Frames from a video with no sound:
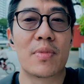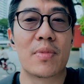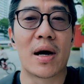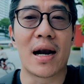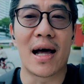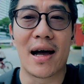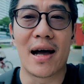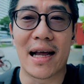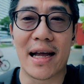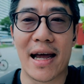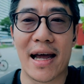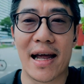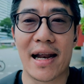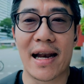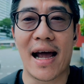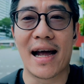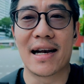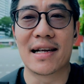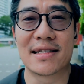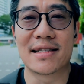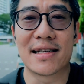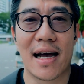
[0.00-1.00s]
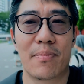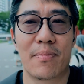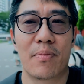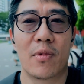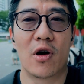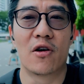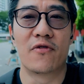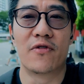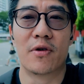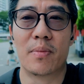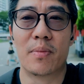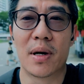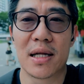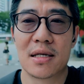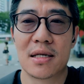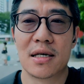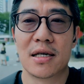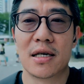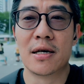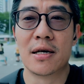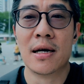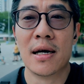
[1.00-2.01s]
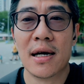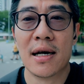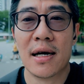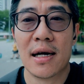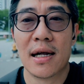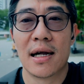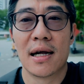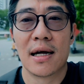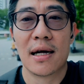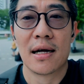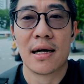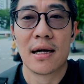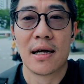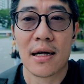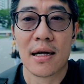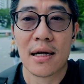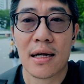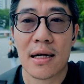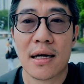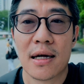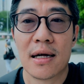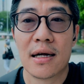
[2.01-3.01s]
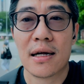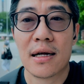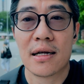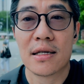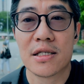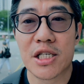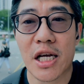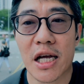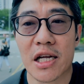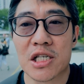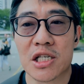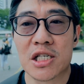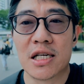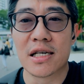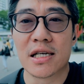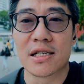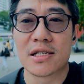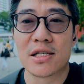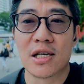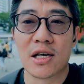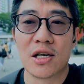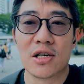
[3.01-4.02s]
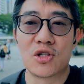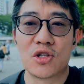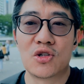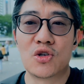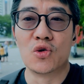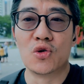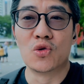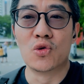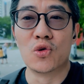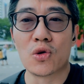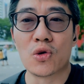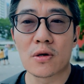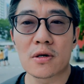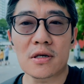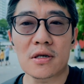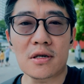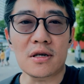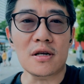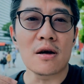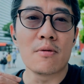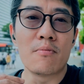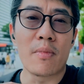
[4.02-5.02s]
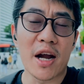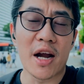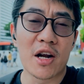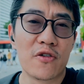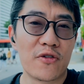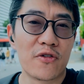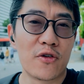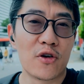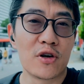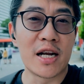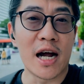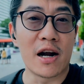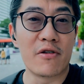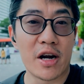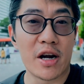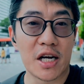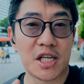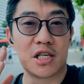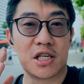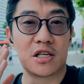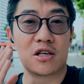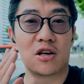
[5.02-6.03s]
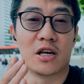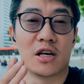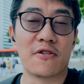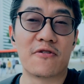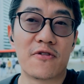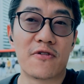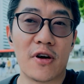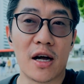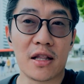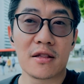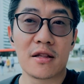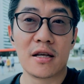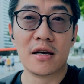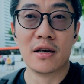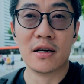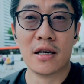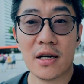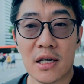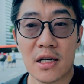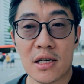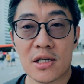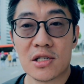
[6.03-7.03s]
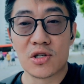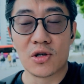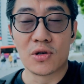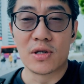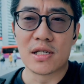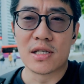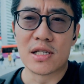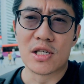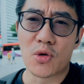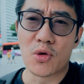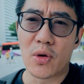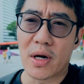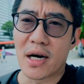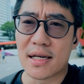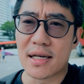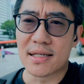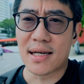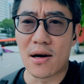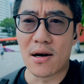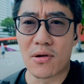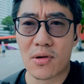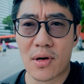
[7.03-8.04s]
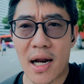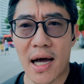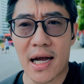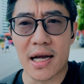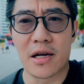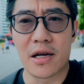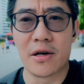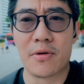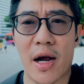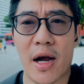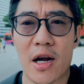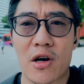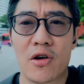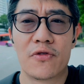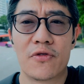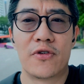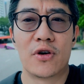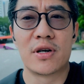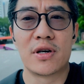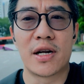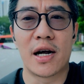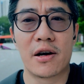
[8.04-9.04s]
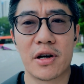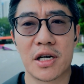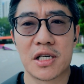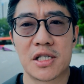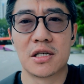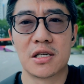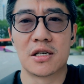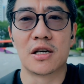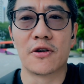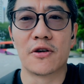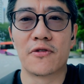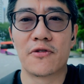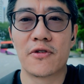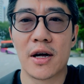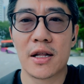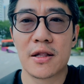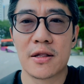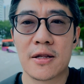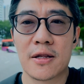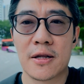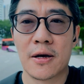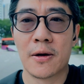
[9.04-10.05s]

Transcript: but I can at the tap of a button change this to microphone direction on the front. So this is what I sound like in microphone direction on the front.